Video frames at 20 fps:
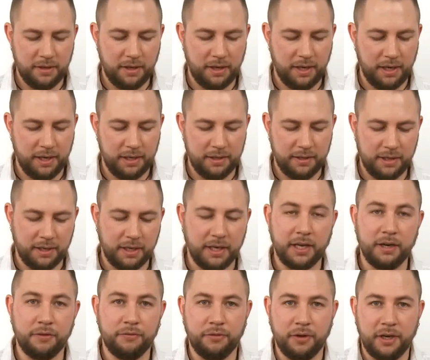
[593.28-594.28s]
and they
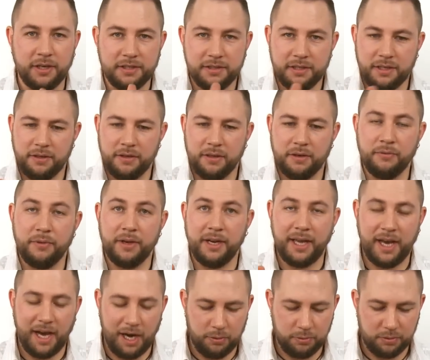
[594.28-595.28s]
kind of facing really
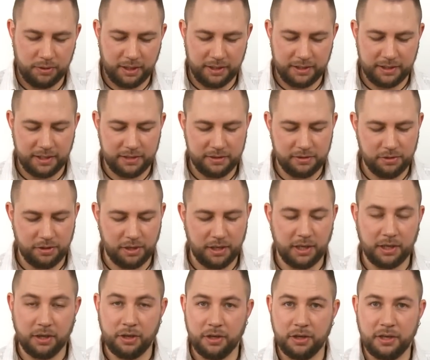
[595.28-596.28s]
out like that. So you're
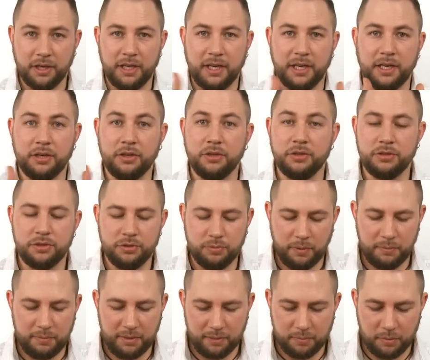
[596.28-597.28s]
gonna get a good
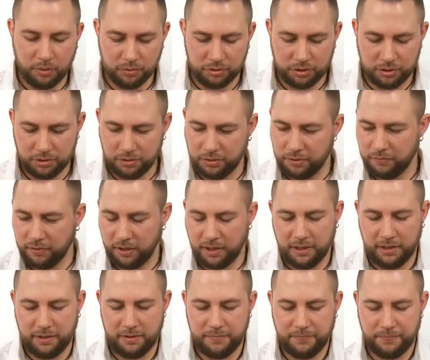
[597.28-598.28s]
swimming motion to the fly.